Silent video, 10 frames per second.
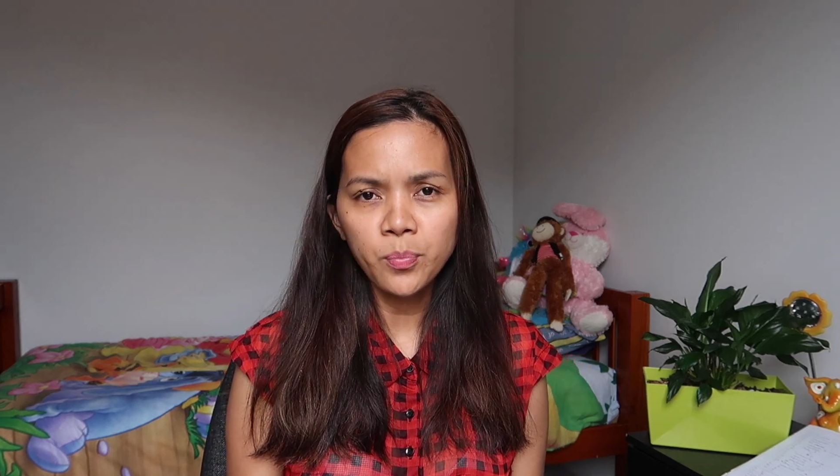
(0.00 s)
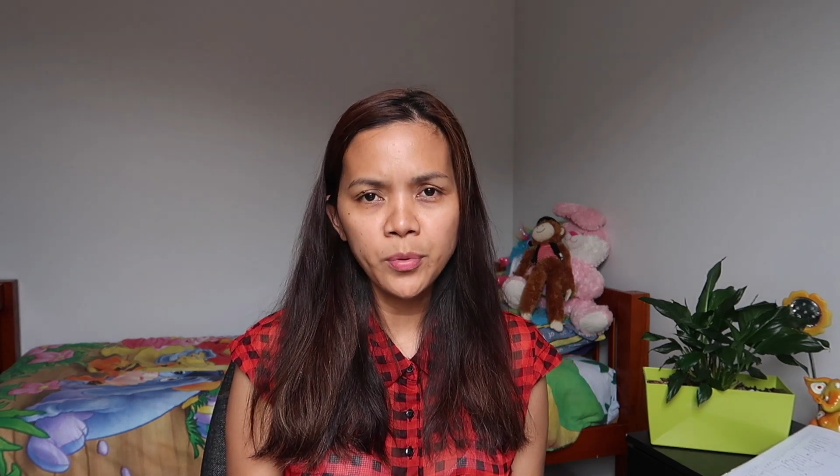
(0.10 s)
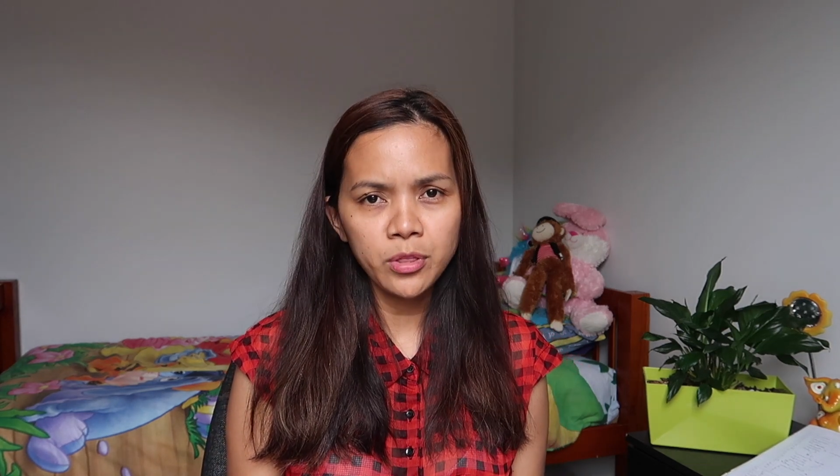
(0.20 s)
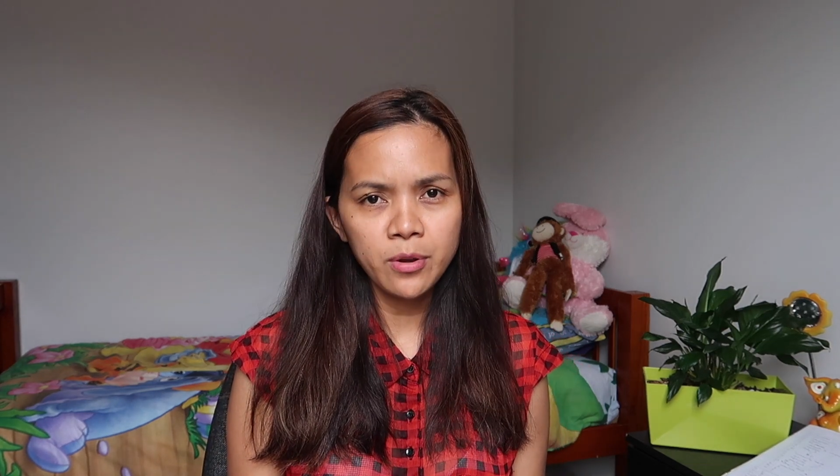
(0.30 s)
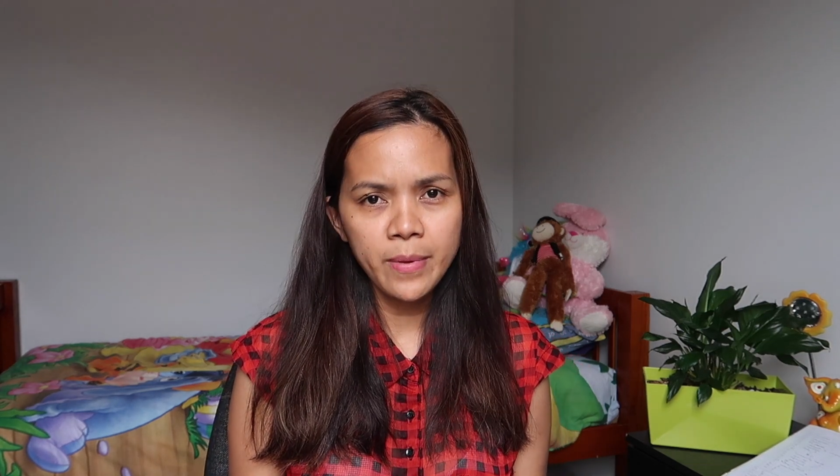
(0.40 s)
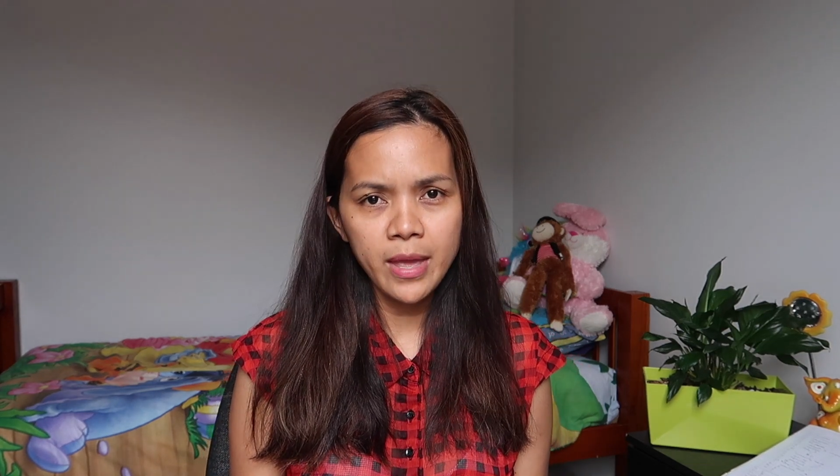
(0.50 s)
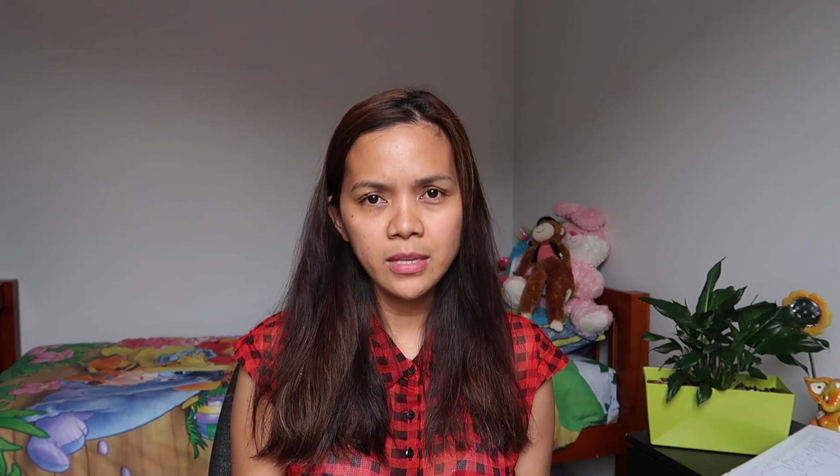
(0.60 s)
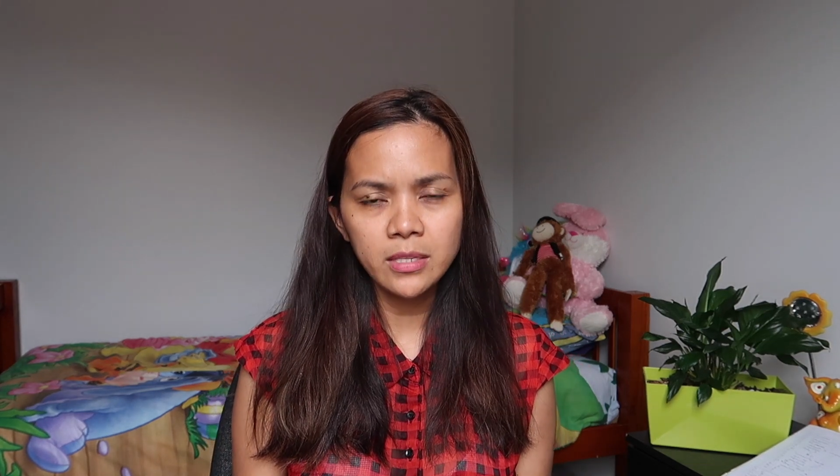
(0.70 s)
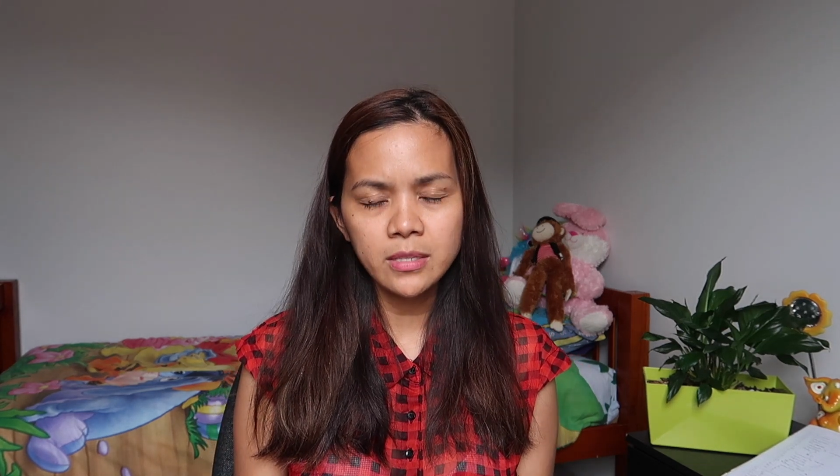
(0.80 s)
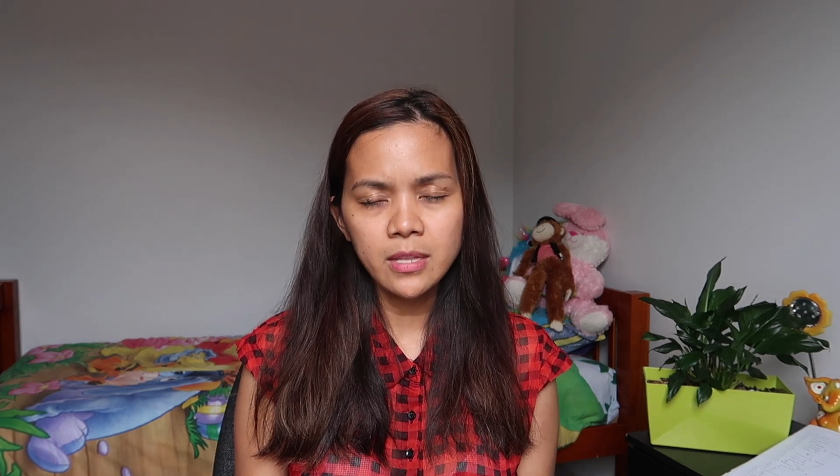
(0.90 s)

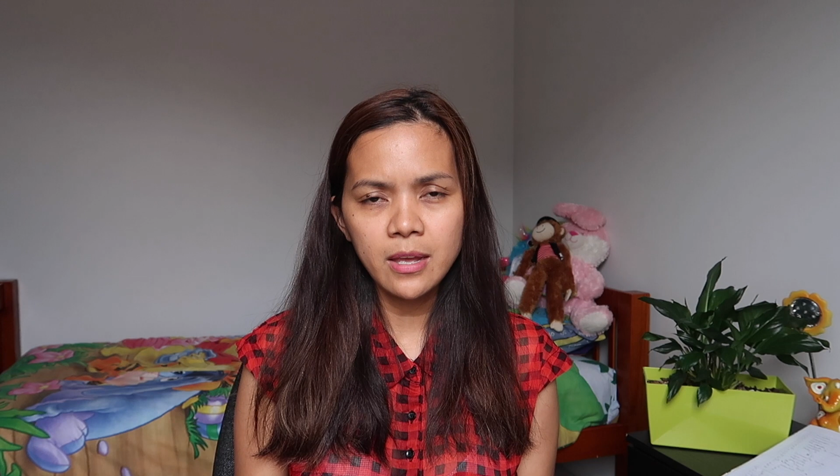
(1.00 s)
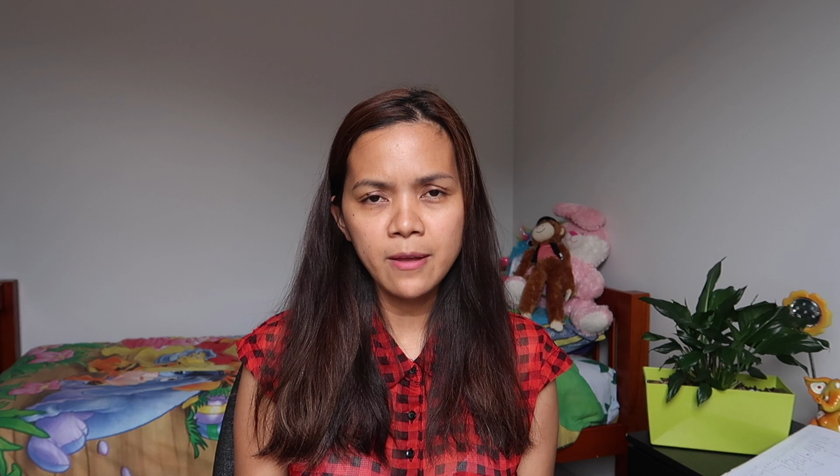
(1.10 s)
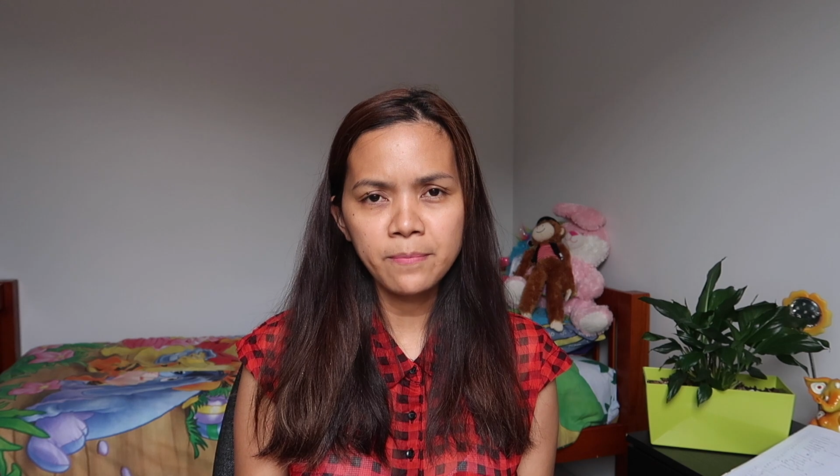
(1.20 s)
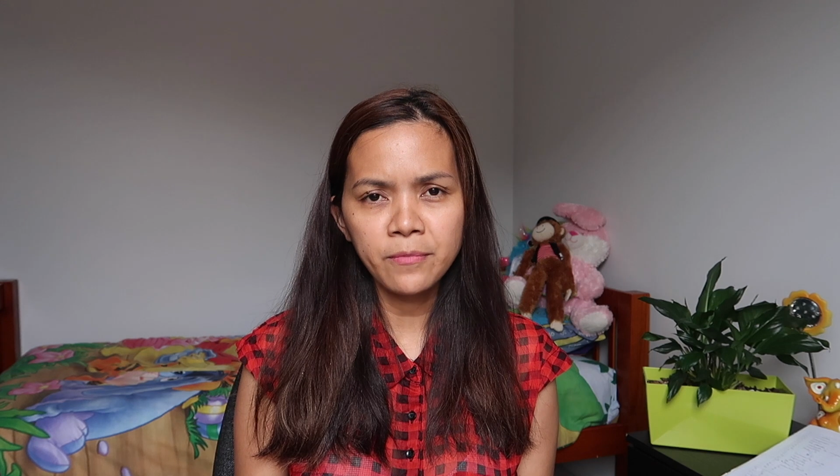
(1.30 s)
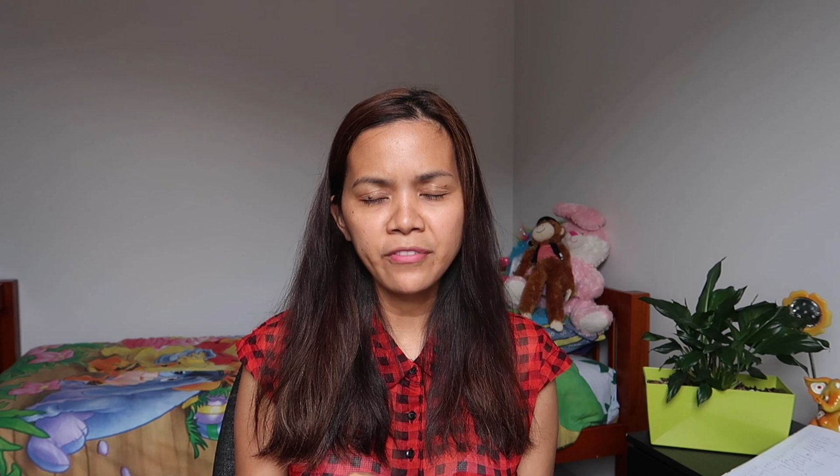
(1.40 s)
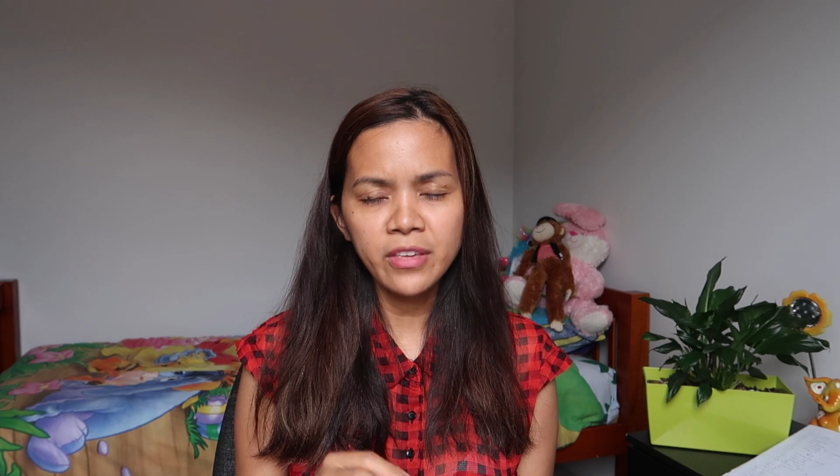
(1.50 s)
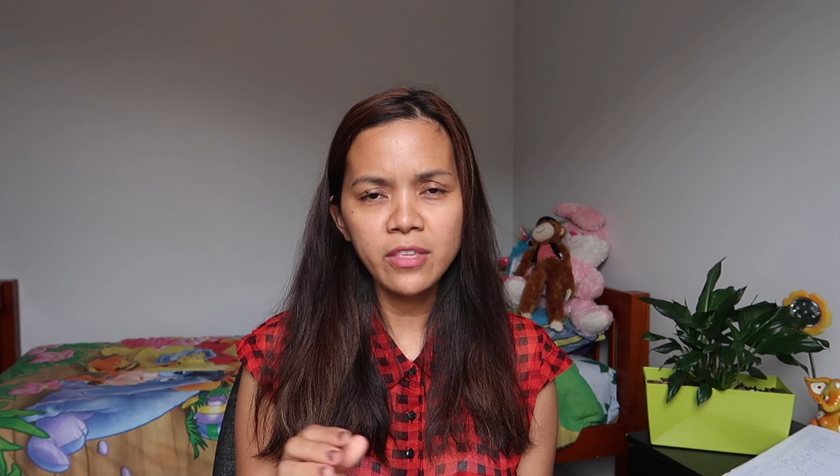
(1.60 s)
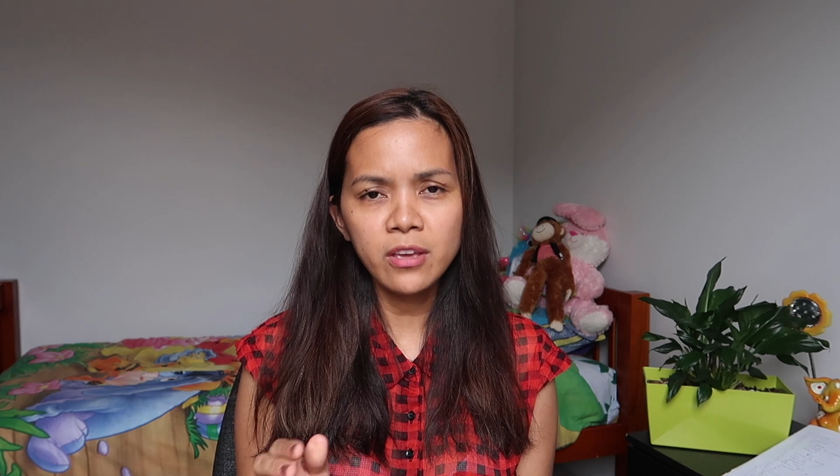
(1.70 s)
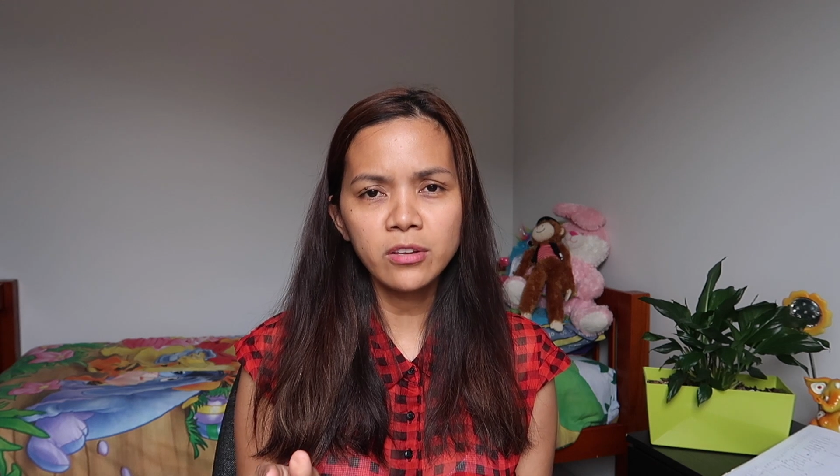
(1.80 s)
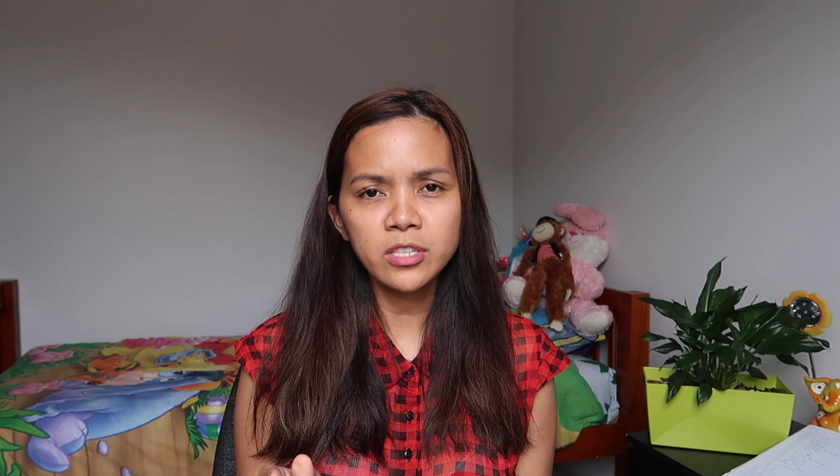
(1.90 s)
computer-based
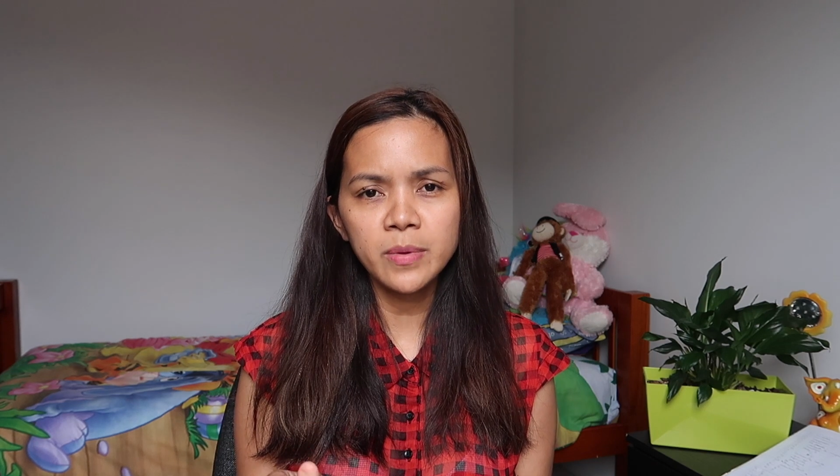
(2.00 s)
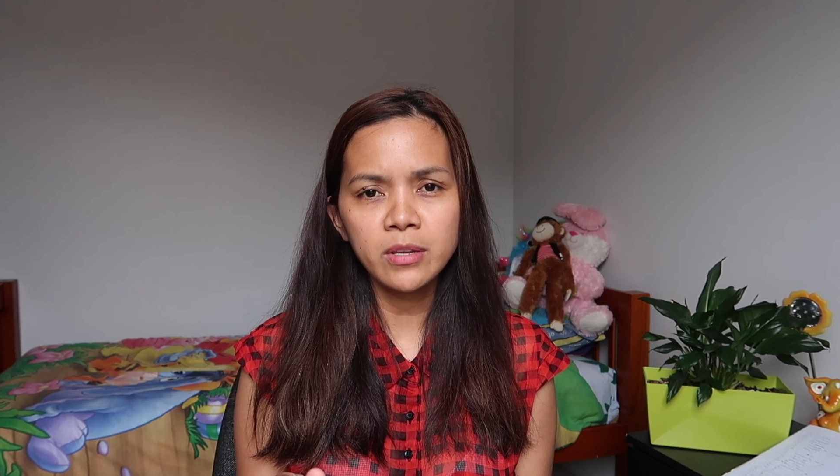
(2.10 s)
videos,